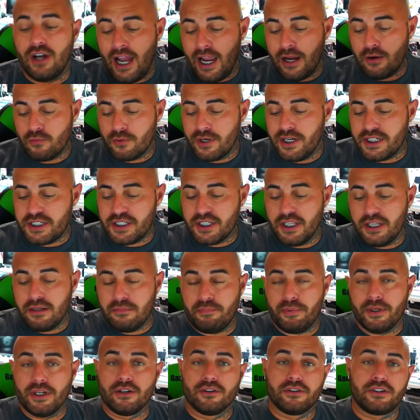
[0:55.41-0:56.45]
I recently
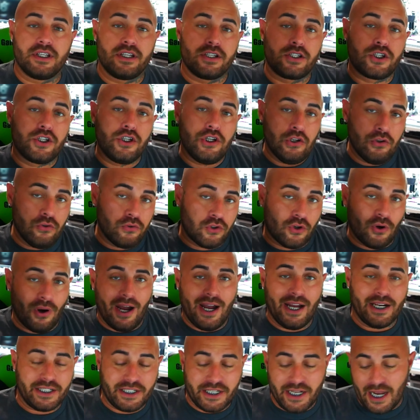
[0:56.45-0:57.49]
built this new
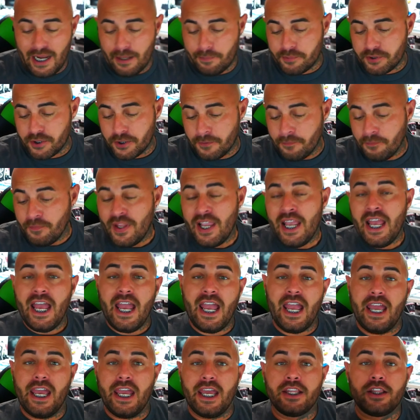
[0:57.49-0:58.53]
quadcopter,
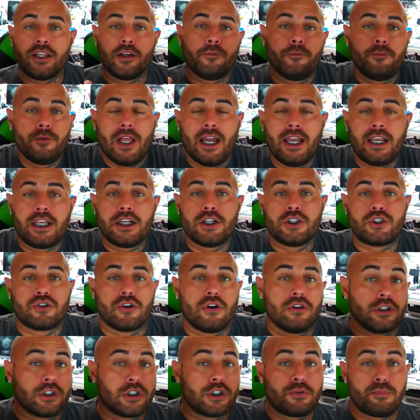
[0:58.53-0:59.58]
and the flight
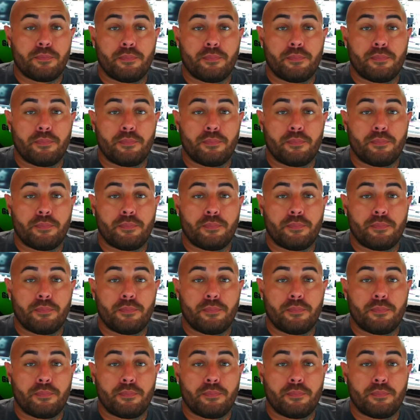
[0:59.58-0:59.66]
controller's